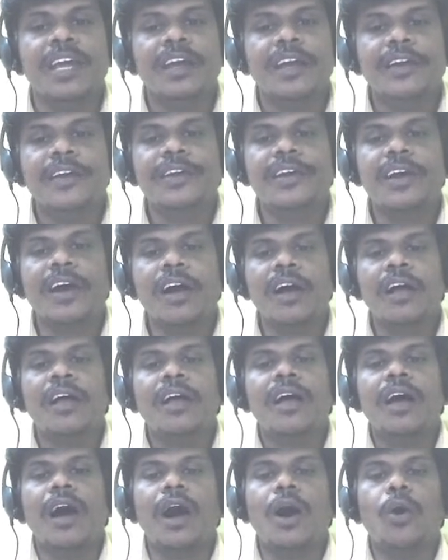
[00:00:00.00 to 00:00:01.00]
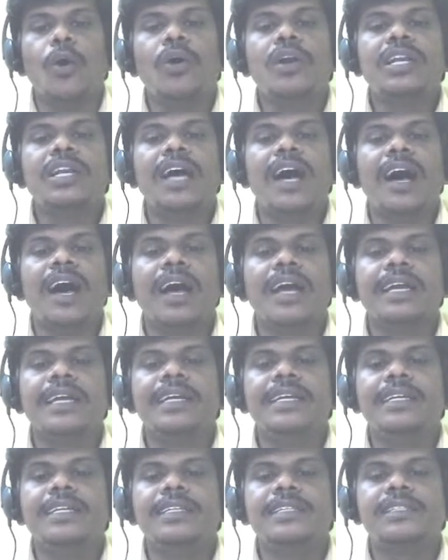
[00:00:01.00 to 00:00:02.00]
Here aorta
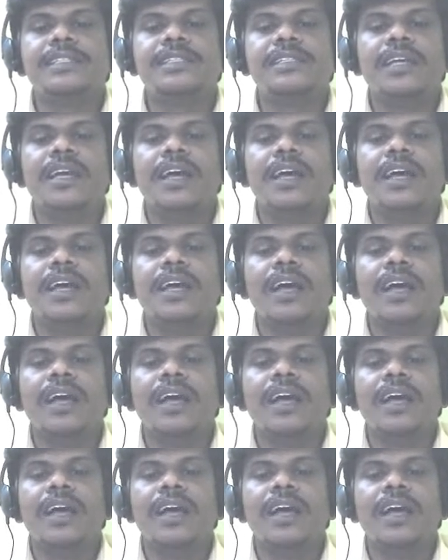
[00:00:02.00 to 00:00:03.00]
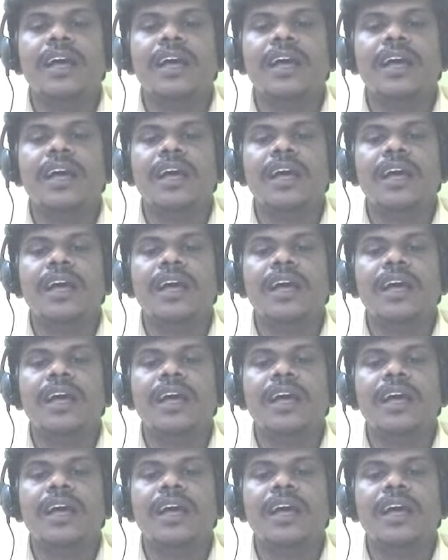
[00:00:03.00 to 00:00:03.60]
is largest